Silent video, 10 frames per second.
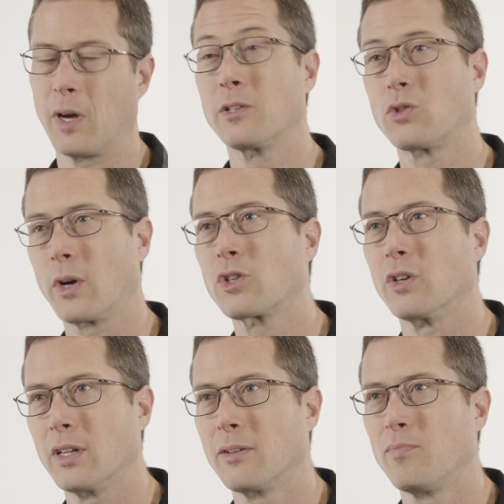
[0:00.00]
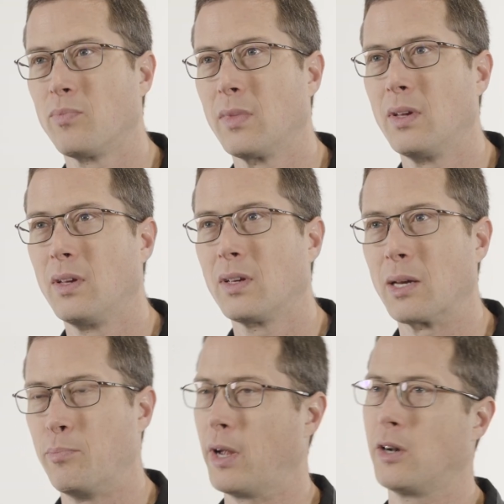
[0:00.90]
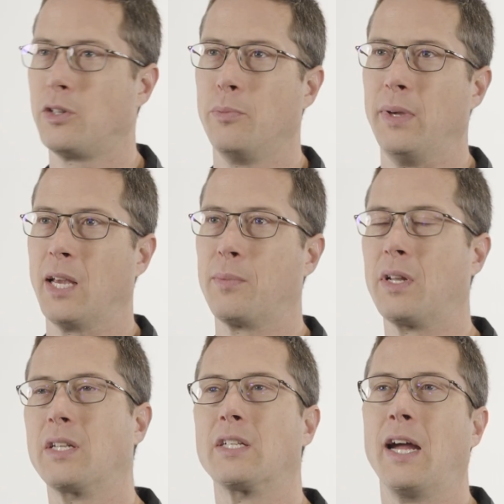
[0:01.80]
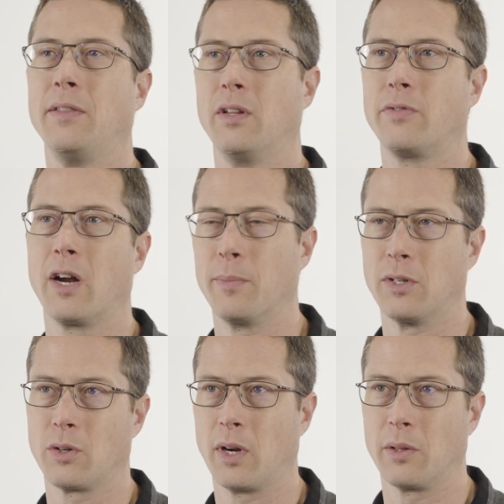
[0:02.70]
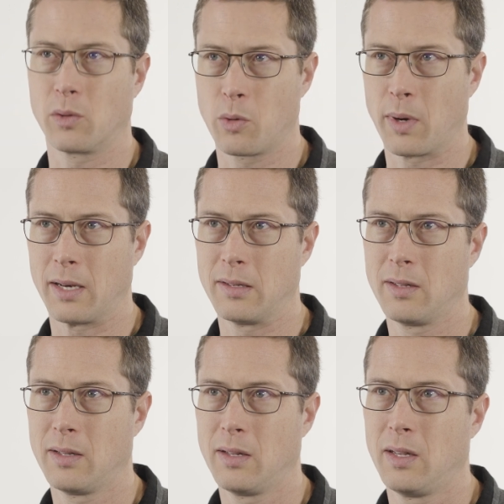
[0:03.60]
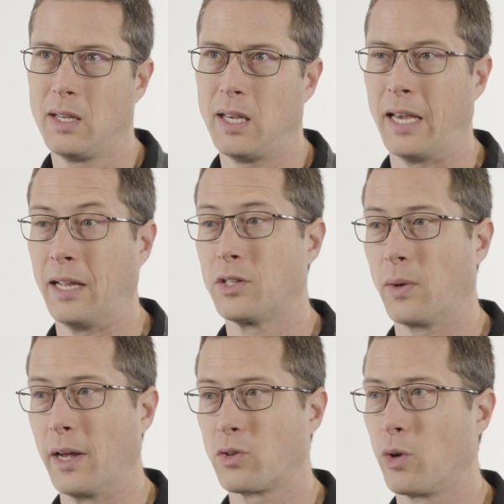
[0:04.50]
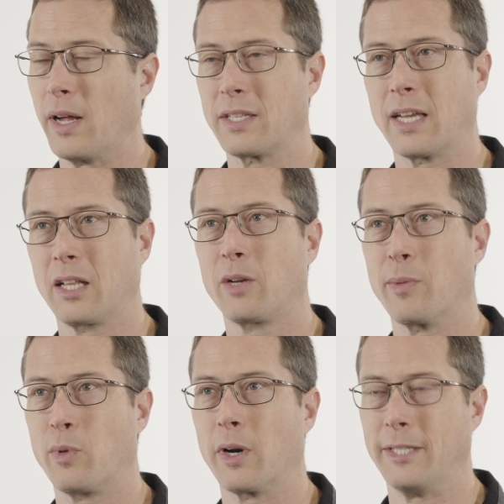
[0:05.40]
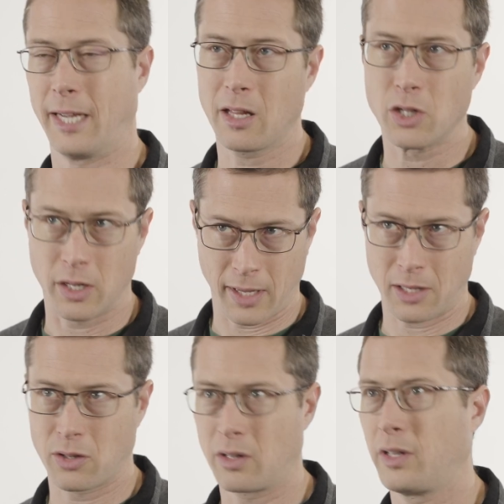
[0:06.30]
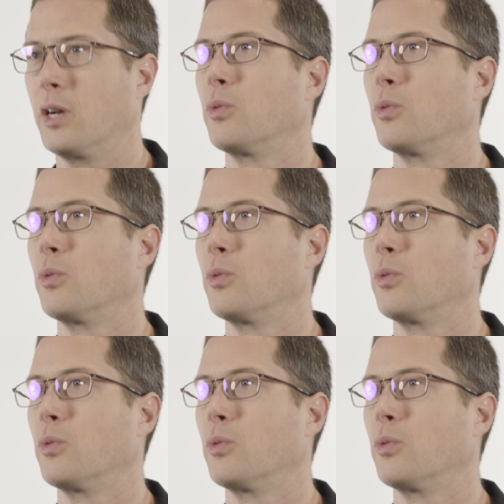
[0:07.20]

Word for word: unstructured compared to being able to design the environment around the robot. And so as robots get a little bit more intelligent, that's certainly a